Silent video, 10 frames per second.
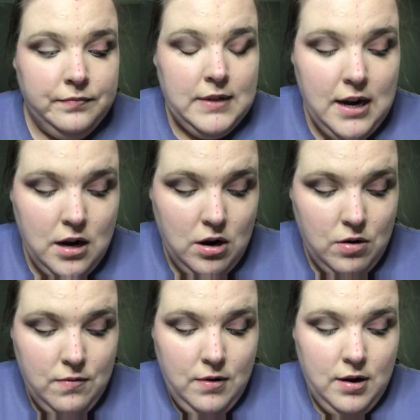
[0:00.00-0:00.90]

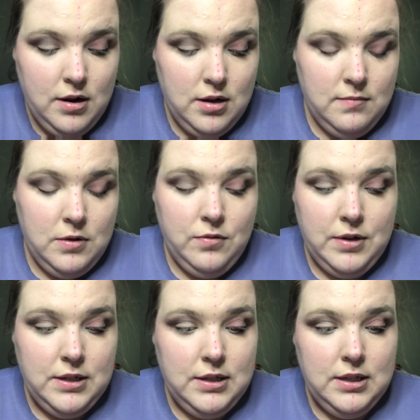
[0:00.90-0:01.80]
Now I'm going
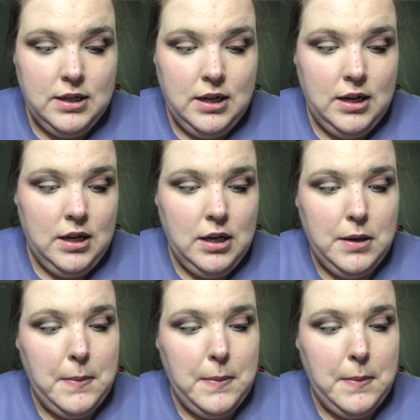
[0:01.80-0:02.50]
to take,